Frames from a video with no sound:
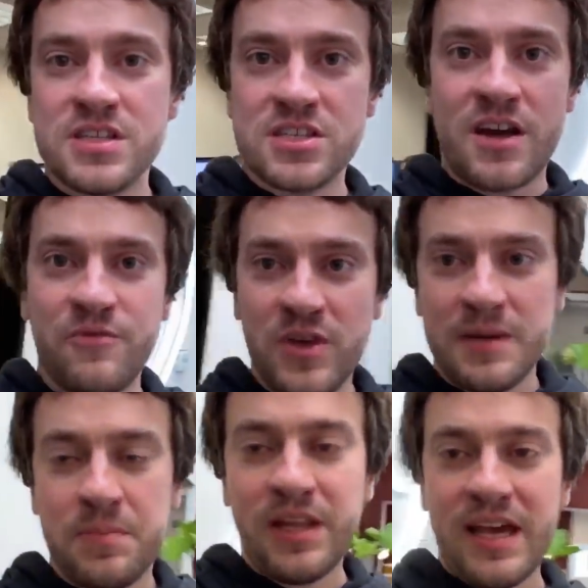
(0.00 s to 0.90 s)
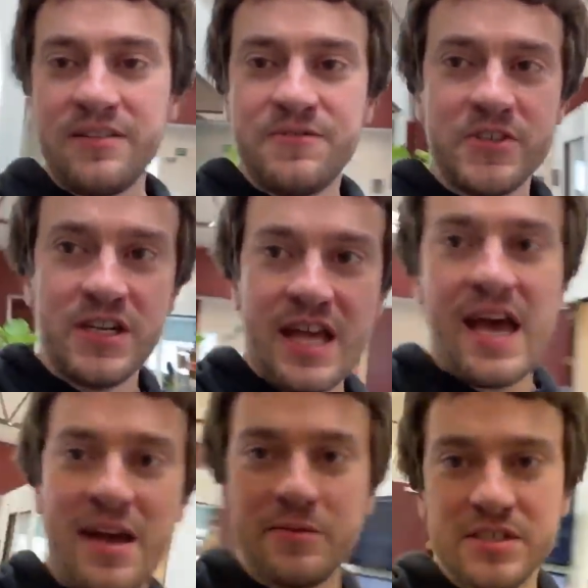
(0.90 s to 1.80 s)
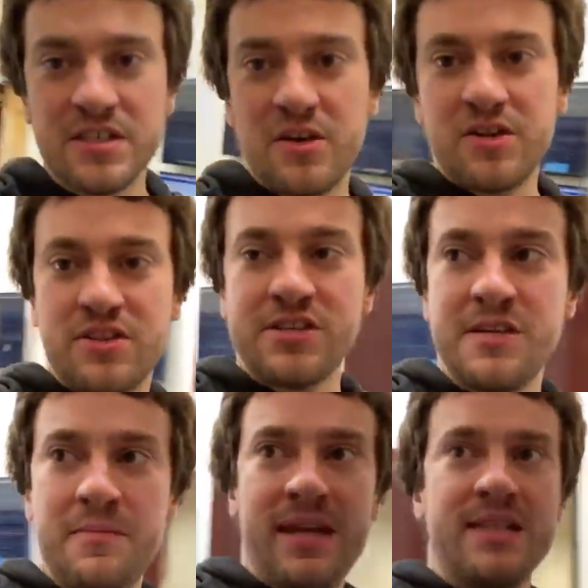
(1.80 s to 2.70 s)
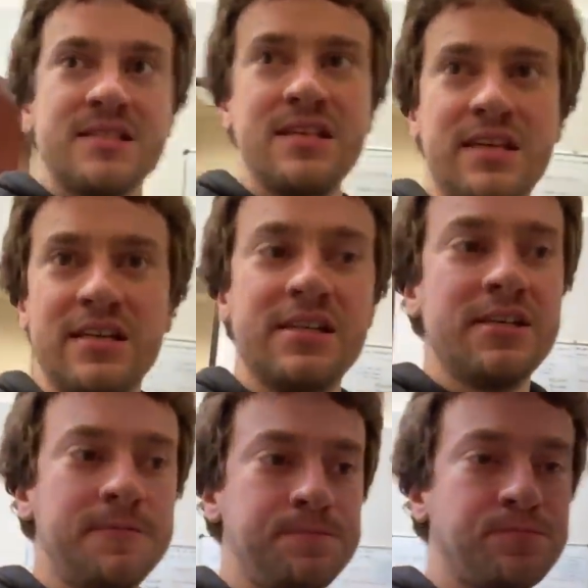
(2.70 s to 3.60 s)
the stuff we had planned for today. We're going to go to 30 minutes here.